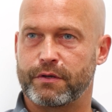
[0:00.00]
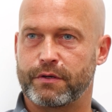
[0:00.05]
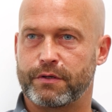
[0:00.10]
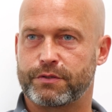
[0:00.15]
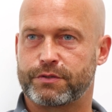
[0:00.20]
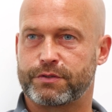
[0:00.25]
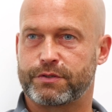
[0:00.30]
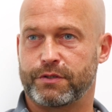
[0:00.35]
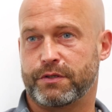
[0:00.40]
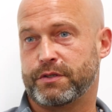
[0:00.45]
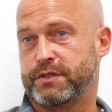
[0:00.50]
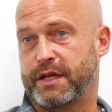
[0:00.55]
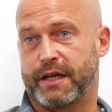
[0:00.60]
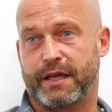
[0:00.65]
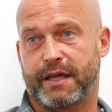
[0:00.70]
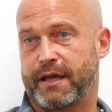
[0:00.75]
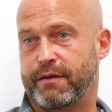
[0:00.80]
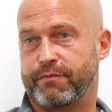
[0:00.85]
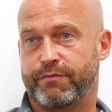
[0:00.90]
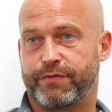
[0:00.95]
as soon as
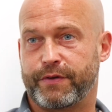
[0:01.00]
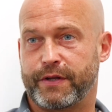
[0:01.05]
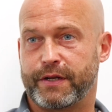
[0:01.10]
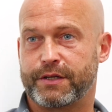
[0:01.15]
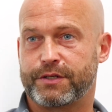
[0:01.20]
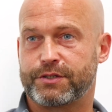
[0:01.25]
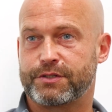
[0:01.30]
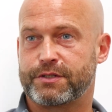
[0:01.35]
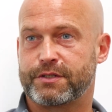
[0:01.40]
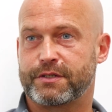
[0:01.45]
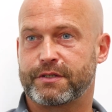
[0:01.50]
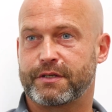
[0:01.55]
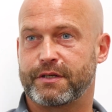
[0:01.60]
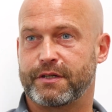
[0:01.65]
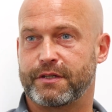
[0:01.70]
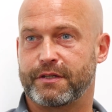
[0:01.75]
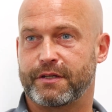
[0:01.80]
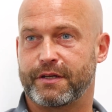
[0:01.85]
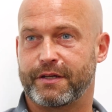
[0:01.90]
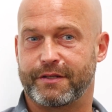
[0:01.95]
that game finished
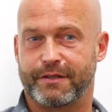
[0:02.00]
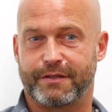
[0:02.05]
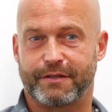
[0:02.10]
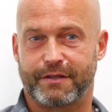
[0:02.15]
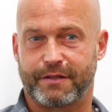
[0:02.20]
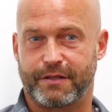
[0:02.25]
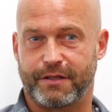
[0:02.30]
and